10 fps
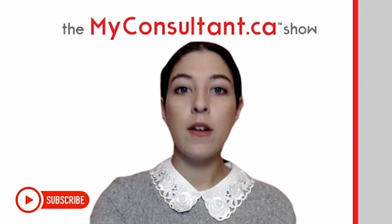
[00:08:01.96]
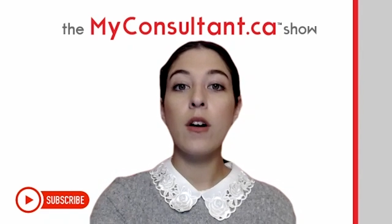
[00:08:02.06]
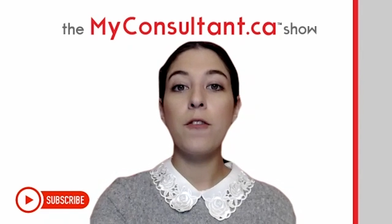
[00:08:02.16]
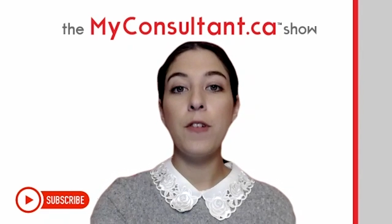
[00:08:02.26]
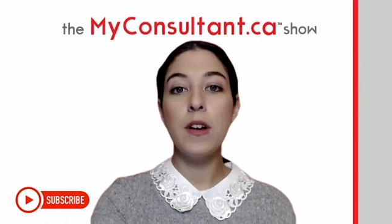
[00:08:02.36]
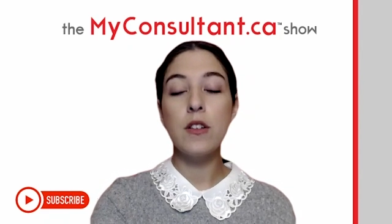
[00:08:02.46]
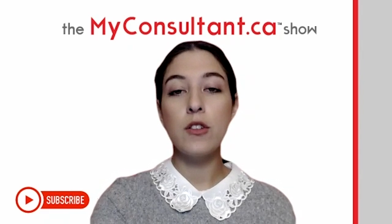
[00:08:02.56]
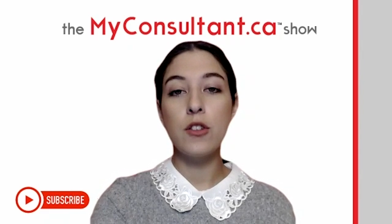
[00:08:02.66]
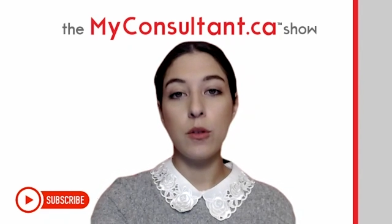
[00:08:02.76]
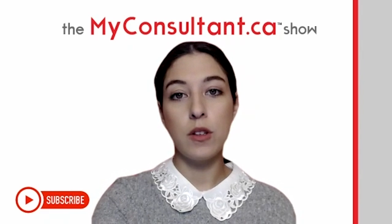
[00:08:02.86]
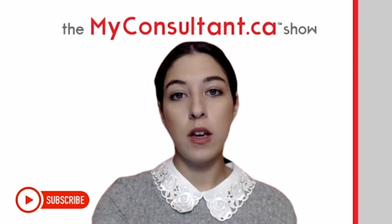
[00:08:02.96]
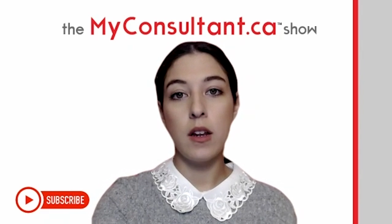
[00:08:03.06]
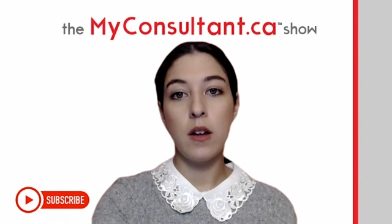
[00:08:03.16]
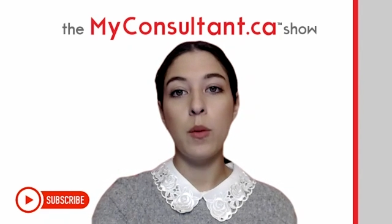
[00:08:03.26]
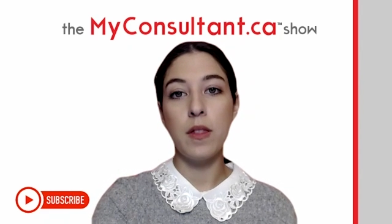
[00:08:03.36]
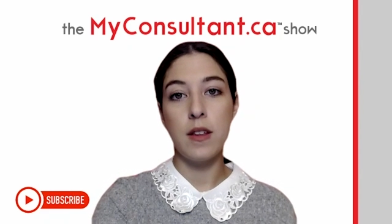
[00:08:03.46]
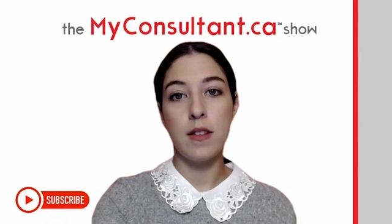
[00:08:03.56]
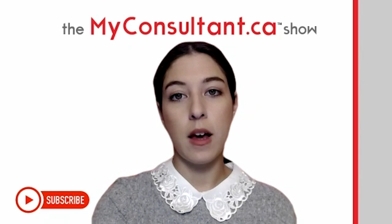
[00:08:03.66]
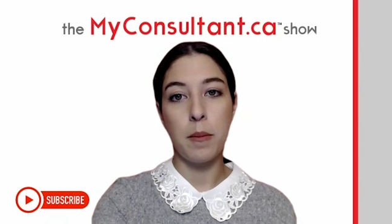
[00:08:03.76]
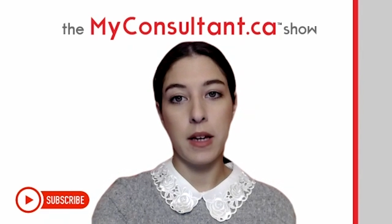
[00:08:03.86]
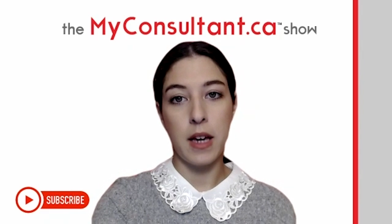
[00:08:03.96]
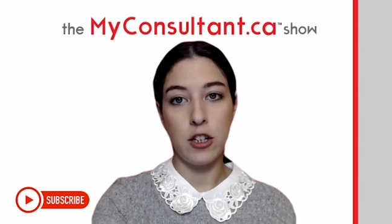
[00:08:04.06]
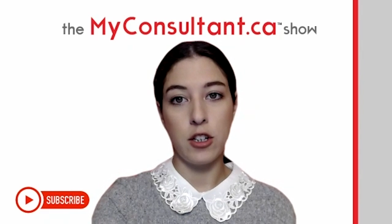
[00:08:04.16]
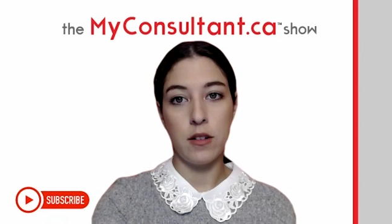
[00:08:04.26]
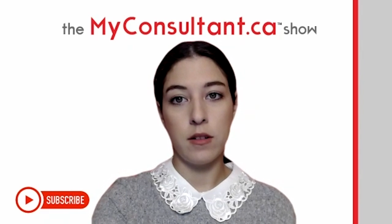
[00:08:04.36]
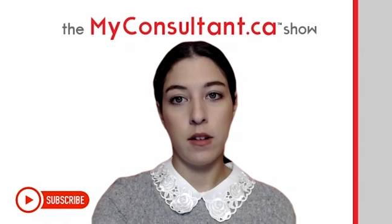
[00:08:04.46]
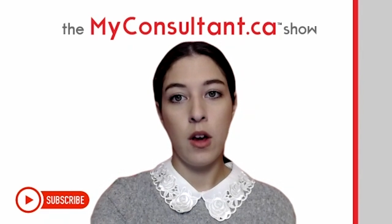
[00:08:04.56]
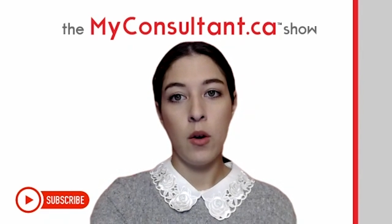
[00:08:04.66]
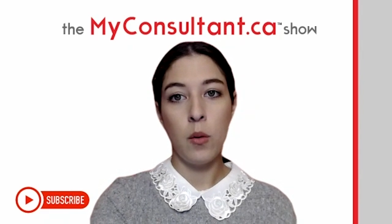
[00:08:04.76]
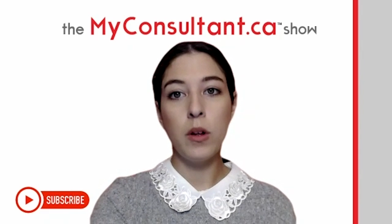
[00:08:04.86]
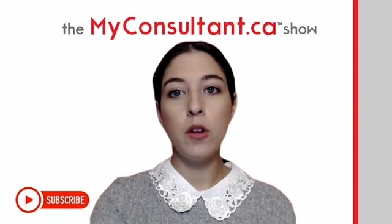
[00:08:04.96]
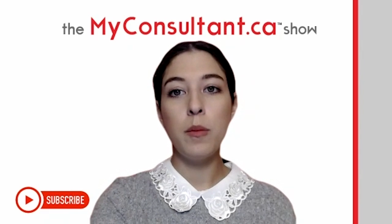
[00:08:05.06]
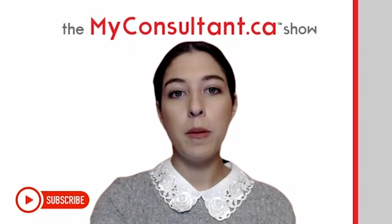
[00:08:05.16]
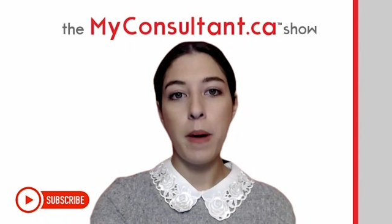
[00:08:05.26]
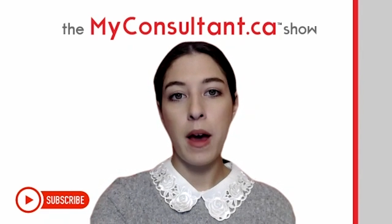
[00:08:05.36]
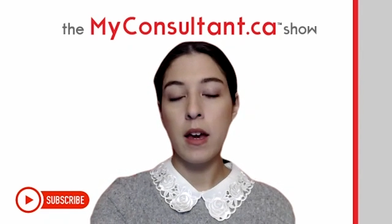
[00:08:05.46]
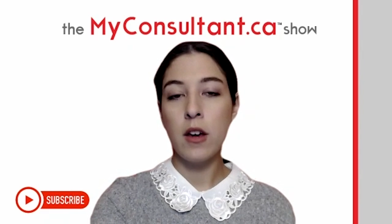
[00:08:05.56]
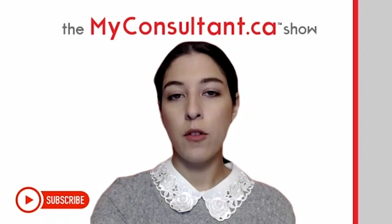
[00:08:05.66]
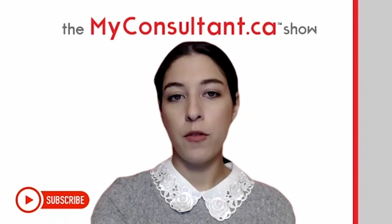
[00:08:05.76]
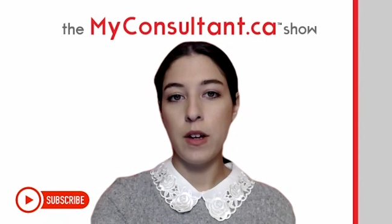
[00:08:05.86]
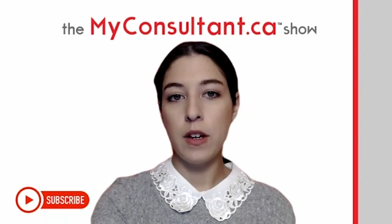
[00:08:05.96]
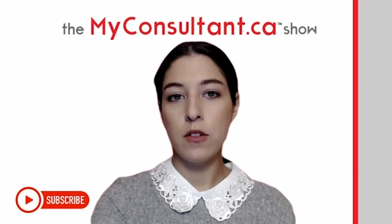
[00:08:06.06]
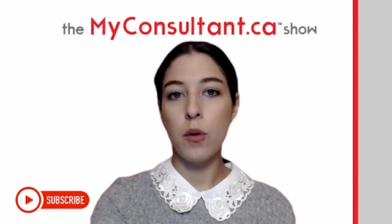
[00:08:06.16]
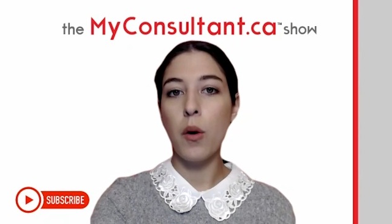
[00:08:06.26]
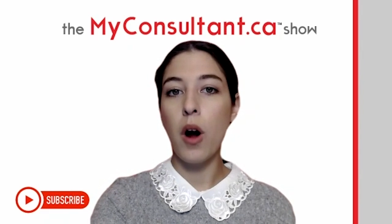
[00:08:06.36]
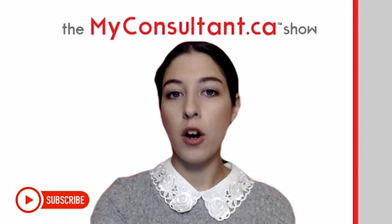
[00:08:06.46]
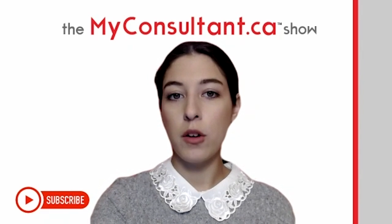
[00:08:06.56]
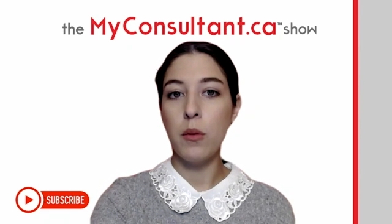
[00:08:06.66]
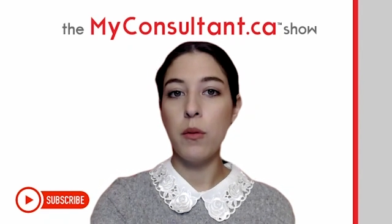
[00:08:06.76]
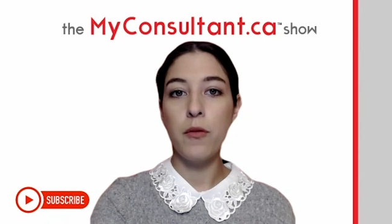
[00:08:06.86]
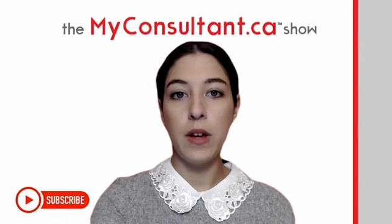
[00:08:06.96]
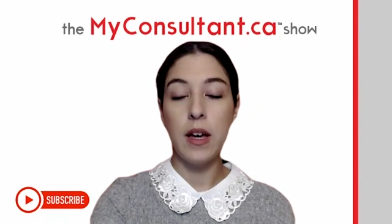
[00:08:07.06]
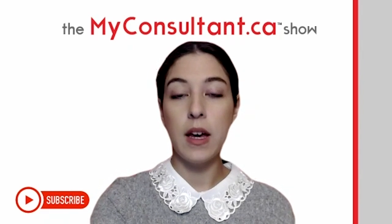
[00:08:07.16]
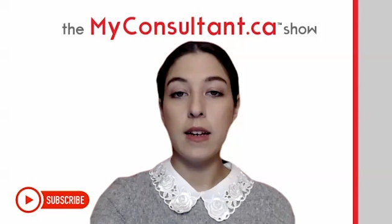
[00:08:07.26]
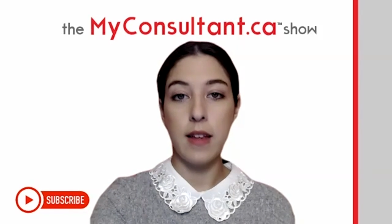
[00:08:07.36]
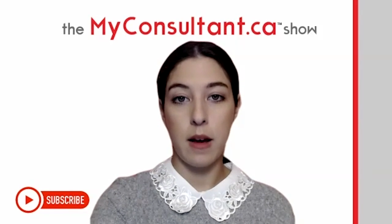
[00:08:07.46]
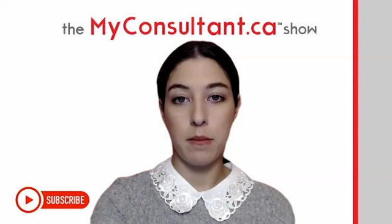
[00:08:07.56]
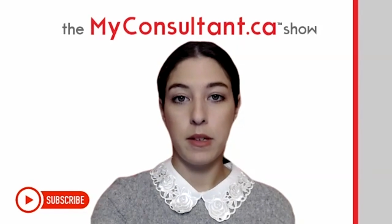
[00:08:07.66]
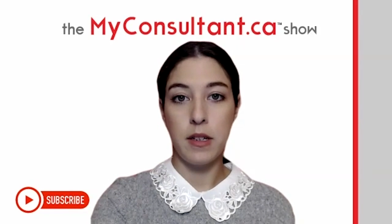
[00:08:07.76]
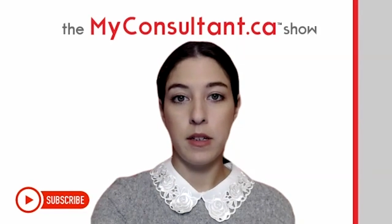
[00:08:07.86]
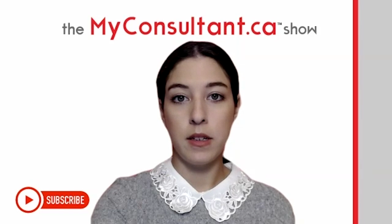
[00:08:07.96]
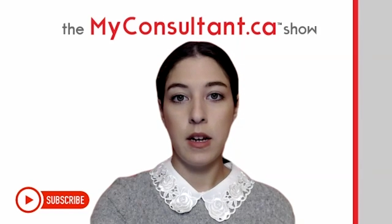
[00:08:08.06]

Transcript: There are fees associated with this application. Will you be paying your fees or are you fee exempt?